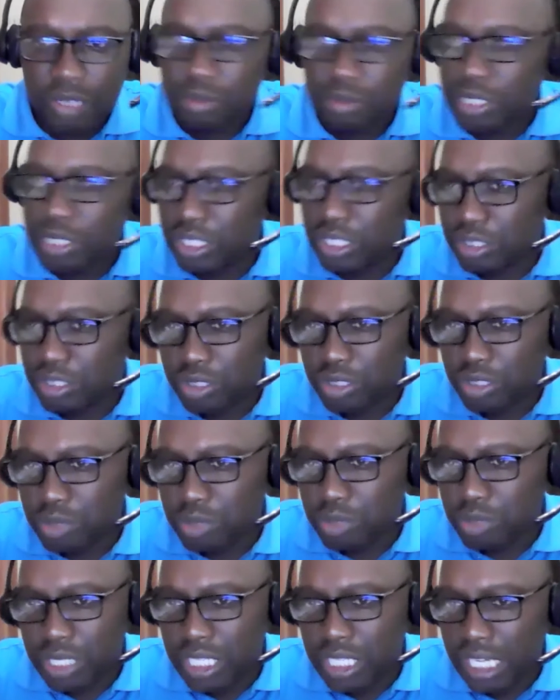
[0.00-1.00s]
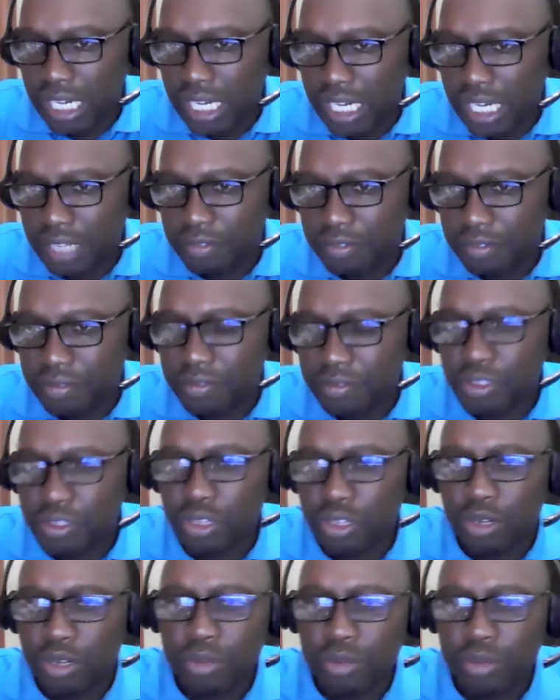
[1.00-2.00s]
which is not what they live.
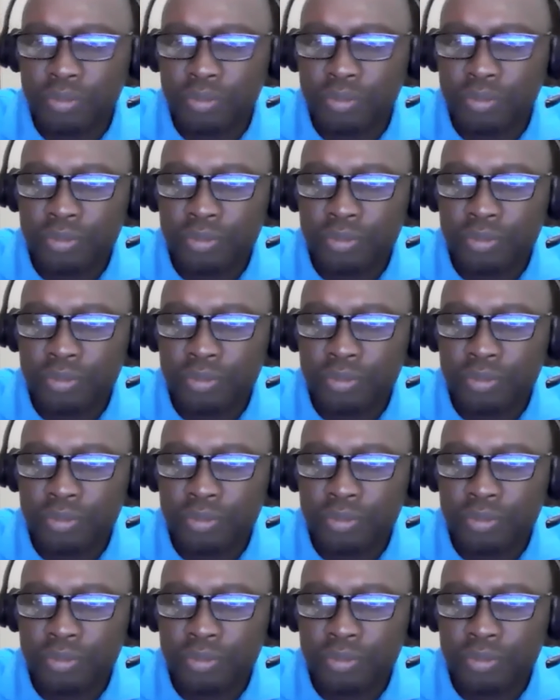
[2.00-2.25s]
So